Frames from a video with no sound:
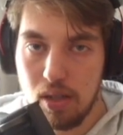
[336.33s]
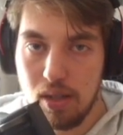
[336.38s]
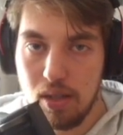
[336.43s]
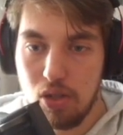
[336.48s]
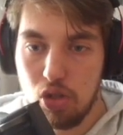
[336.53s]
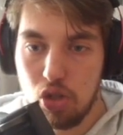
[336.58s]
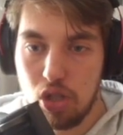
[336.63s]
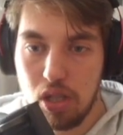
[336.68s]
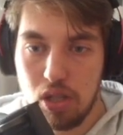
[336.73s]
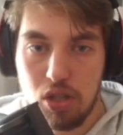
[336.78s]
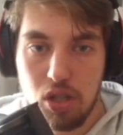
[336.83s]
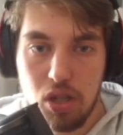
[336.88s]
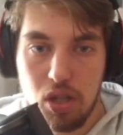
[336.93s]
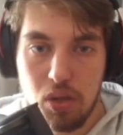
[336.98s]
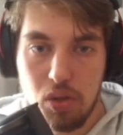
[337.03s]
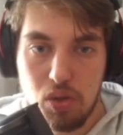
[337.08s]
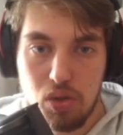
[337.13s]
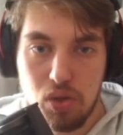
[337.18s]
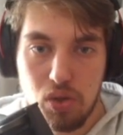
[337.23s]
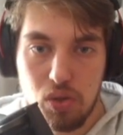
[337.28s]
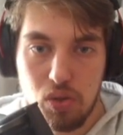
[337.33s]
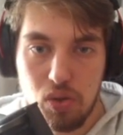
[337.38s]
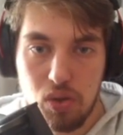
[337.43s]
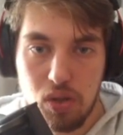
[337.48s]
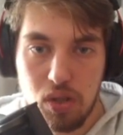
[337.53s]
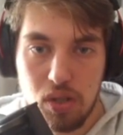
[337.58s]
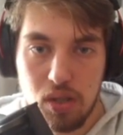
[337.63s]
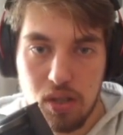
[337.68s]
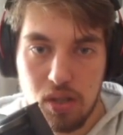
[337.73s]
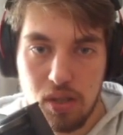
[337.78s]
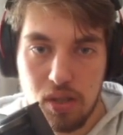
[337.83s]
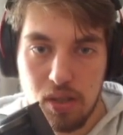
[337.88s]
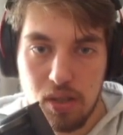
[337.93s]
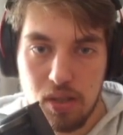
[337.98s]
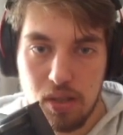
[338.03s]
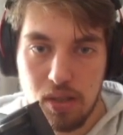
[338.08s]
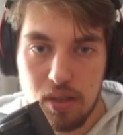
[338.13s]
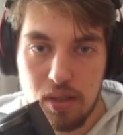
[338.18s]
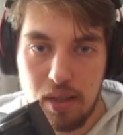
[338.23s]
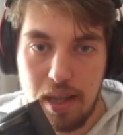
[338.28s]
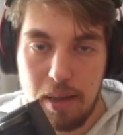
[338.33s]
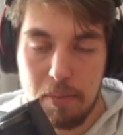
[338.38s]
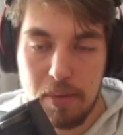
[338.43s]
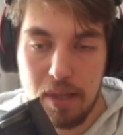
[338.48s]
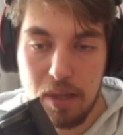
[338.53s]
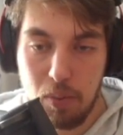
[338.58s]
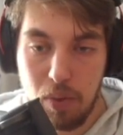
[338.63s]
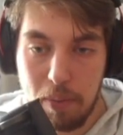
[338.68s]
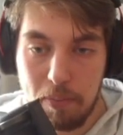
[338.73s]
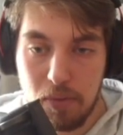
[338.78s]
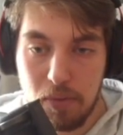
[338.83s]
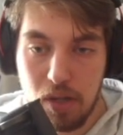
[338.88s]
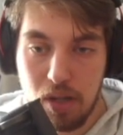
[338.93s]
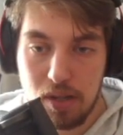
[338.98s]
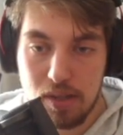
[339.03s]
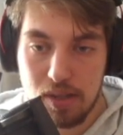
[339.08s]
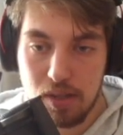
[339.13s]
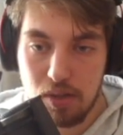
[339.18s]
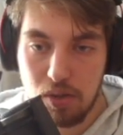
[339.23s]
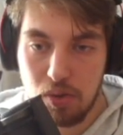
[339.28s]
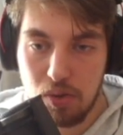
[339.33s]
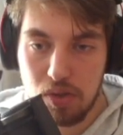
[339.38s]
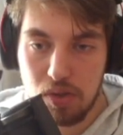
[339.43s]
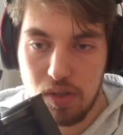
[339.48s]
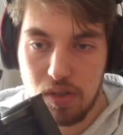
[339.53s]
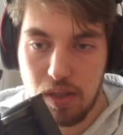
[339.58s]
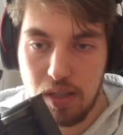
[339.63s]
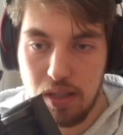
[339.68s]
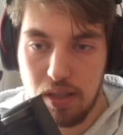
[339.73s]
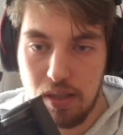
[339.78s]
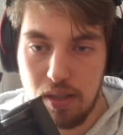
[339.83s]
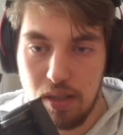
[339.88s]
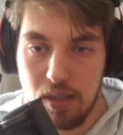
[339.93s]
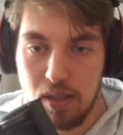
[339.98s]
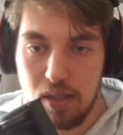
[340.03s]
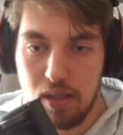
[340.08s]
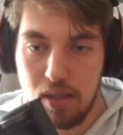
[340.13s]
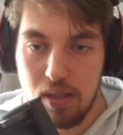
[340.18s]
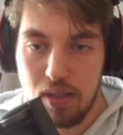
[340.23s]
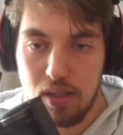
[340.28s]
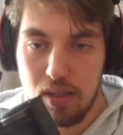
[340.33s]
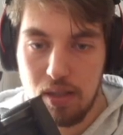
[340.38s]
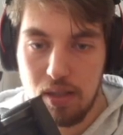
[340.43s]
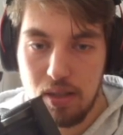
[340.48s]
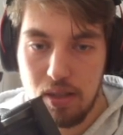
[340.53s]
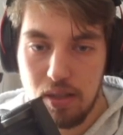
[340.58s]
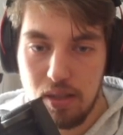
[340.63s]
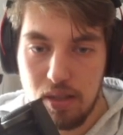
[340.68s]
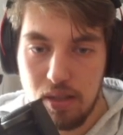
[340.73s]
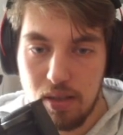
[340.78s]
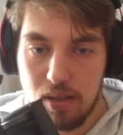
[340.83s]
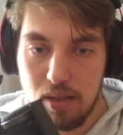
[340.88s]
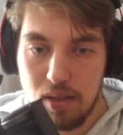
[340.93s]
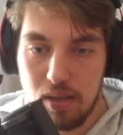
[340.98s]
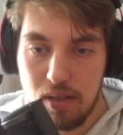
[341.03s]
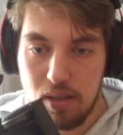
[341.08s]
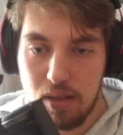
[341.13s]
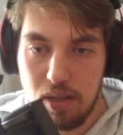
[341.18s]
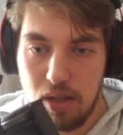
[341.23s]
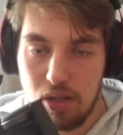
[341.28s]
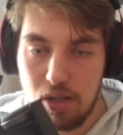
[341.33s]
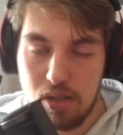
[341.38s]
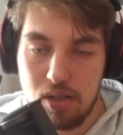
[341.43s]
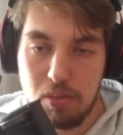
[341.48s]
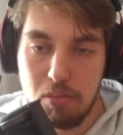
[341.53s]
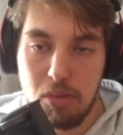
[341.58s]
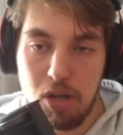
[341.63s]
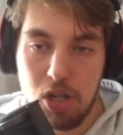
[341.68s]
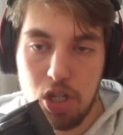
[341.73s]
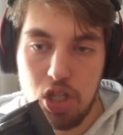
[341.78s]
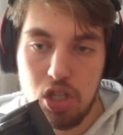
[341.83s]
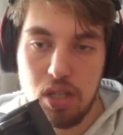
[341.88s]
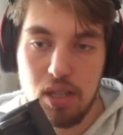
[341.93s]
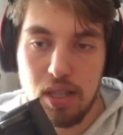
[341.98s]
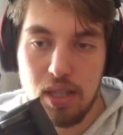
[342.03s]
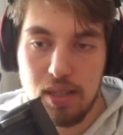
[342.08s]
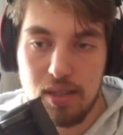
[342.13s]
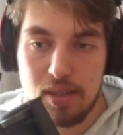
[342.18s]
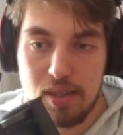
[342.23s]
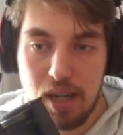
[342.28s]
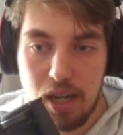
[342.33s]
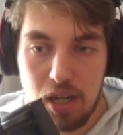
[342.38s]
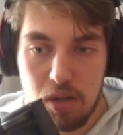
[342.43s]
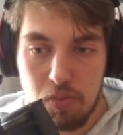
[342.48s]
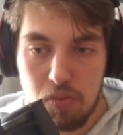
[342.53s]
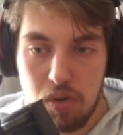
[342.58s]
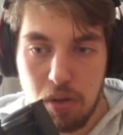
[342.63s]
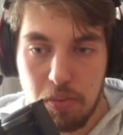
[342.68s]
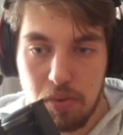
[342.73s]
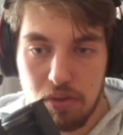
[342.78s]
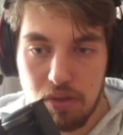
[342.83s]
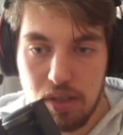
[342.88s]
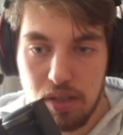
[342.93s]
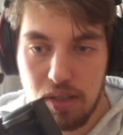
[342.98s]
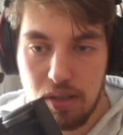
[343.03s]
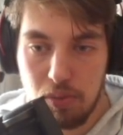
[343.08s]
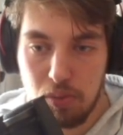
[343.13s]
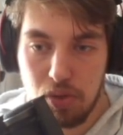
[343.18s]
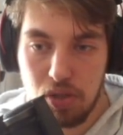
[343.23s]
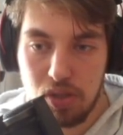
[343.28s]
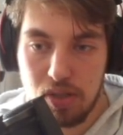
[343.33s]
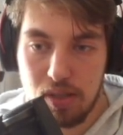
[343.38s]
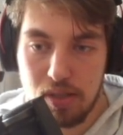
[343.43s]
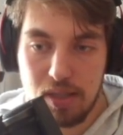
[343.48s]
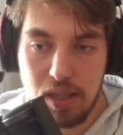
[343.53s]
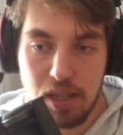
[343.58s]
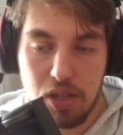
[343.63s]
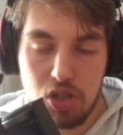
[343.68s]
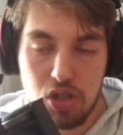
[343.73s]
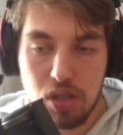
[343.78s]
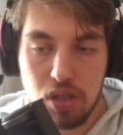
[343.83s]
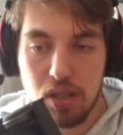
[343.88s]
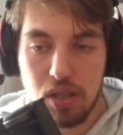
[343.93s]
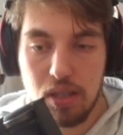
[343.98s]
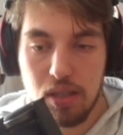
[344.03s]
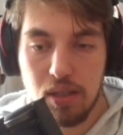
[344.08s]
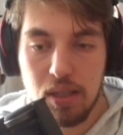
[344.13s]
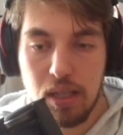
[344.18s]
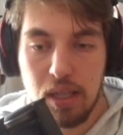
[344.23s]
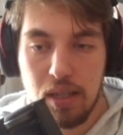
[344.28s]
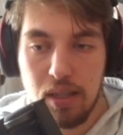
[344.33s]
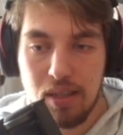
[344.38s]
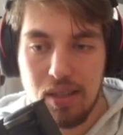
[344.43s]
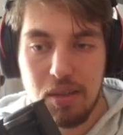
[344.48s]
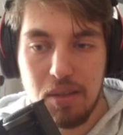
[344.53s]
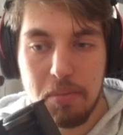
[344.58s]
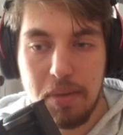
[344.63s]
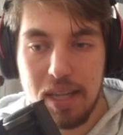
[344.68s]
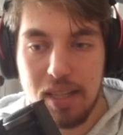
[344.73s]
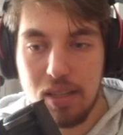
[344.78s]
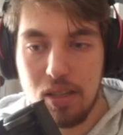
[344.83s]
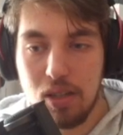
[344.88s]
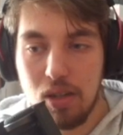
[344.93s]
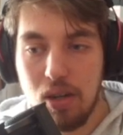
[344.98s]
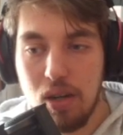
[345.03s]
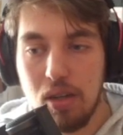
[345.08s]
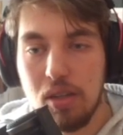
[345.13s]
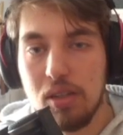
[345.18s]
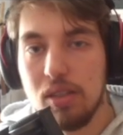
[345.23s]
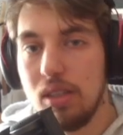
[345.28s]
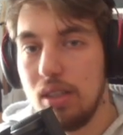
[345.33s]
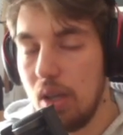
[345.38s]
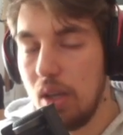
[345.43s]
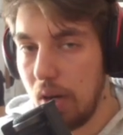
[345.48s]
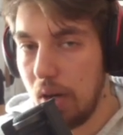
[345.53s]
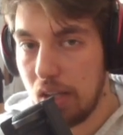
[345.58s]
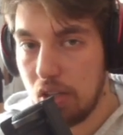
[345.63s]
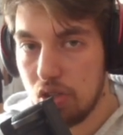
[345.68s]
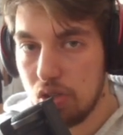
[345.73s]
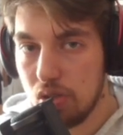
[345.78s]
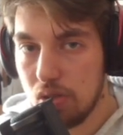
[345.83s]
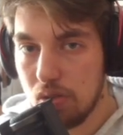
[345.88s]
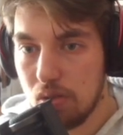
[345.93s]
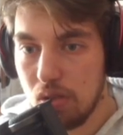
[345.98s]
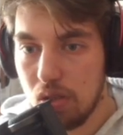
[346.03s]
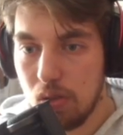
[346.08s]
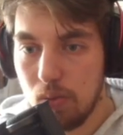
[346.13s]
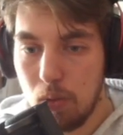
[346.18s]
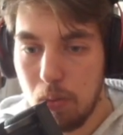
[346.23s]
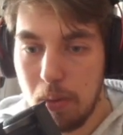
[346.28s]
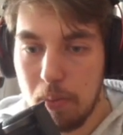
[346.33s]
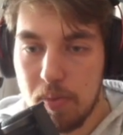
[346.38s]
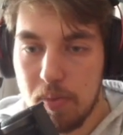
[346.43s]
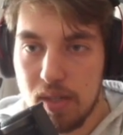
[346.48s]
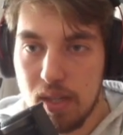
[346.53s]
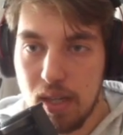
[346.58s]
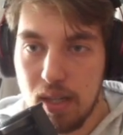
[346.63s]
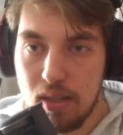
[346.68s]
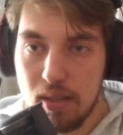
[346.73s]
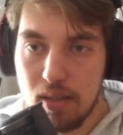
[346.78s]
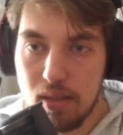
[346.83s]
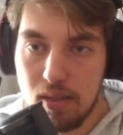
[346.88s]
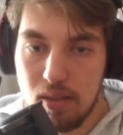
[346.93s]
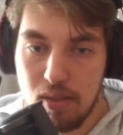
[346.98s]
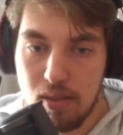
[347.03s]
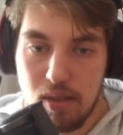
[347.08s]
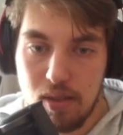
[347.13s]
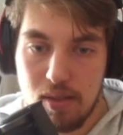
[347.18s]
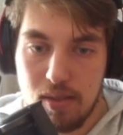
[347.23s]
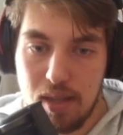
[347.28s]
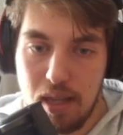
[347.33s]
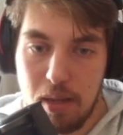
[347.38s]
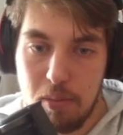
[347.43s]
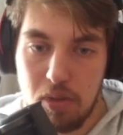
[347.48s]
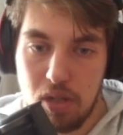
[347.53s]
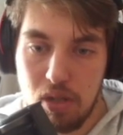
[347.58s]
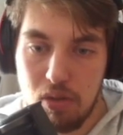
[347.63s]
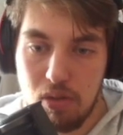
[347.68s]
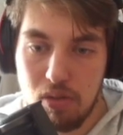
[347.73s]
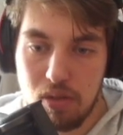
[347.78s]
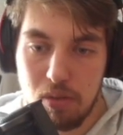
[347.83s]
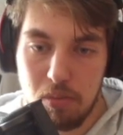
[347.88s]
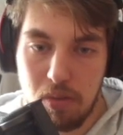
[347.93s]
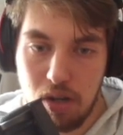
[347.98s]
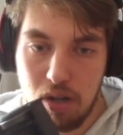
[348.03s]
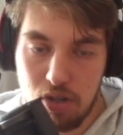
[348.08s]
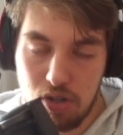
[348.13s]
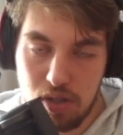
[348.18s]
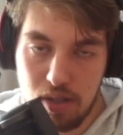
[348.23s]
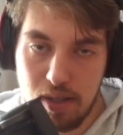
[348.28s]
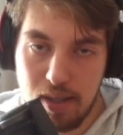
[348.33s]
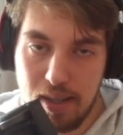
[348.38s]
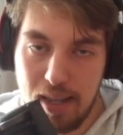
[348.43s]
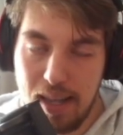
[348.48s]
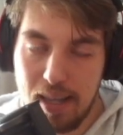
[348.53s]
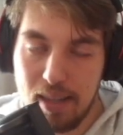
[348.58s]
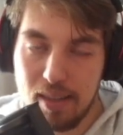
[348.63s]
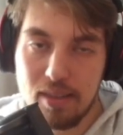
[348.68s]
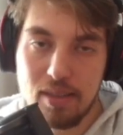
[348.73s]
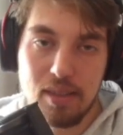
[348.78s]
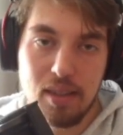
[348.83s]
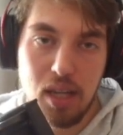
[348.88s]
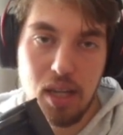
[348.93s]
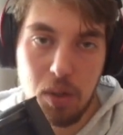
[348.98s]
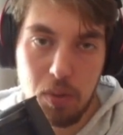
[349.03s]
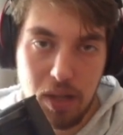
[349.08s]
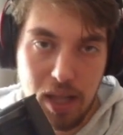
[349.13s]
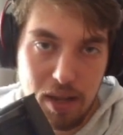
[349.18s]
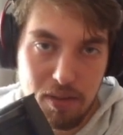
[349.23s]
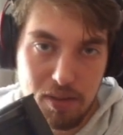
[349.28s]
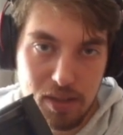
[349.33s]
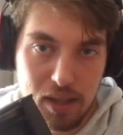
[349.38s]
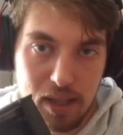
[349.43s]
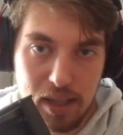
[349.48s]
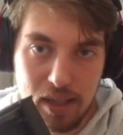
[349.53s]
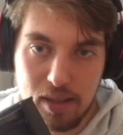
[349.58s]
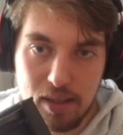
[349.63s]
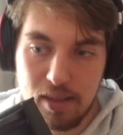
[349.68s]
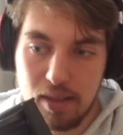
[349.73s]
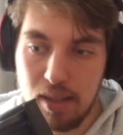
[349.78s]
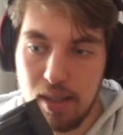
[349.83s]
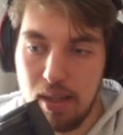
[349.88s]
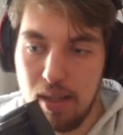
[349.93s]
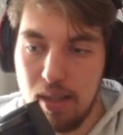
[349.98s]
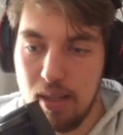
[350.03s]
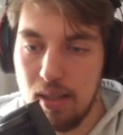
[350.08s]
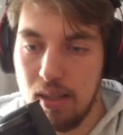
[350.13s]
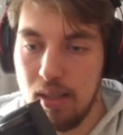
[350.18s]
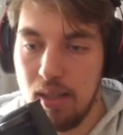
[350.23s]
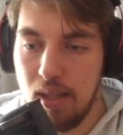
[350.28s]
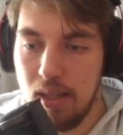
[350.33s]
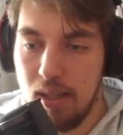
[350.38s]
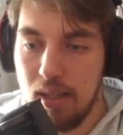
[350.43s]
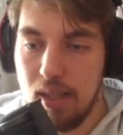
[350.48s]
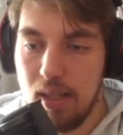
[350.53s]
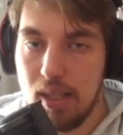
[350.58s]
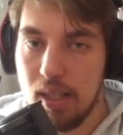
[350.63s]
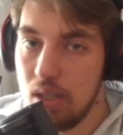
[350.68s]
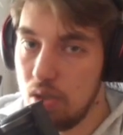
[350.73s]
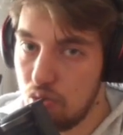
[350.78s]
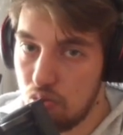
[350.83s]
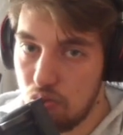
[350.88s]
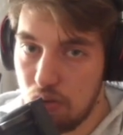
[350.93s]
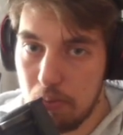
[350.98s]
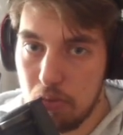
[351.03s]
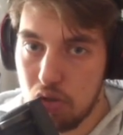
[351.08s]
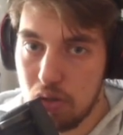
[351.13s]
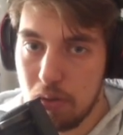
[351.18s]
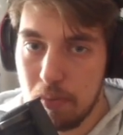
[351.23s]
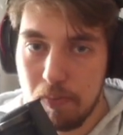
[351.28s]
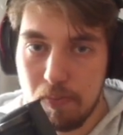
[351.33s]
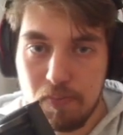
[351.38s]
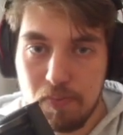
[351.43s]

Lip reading: you can go to the MDN web docs and you'll see there's the Margin-Inline-Start property, which is essentially depending on the direction of a website. Same here with the Margin-Inline-End. I will have it linked in the description.